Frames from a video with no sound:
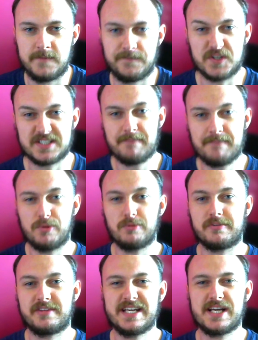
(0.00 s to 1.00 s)
For example,
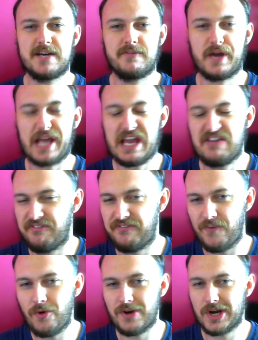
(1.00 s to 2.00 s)
think of like a
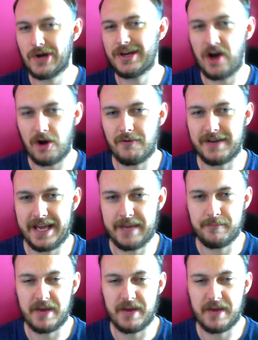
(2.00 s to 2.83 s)
Fortnite horror game, a